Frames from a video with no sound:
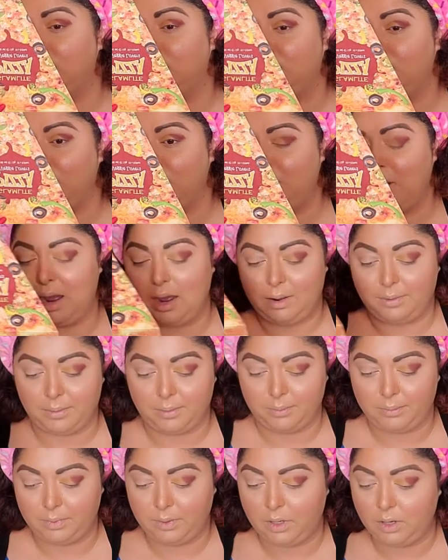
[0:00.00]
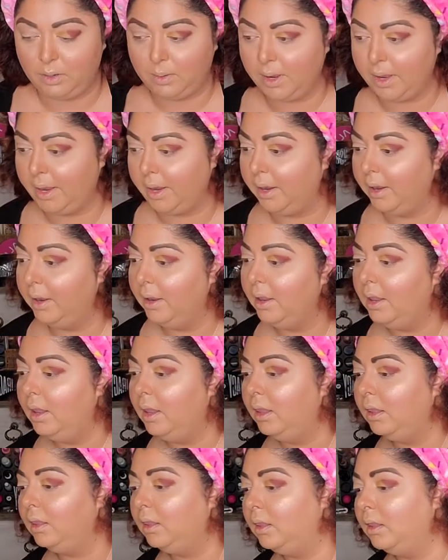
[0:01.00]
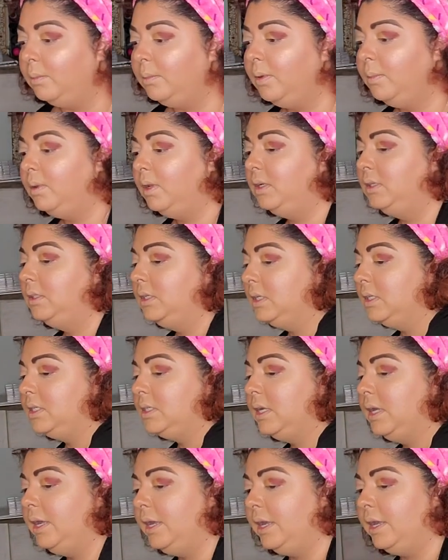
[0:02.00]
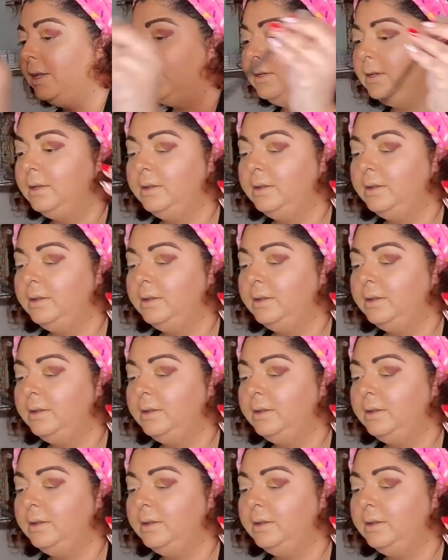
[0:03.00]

Wow. Okay, let me blend this in.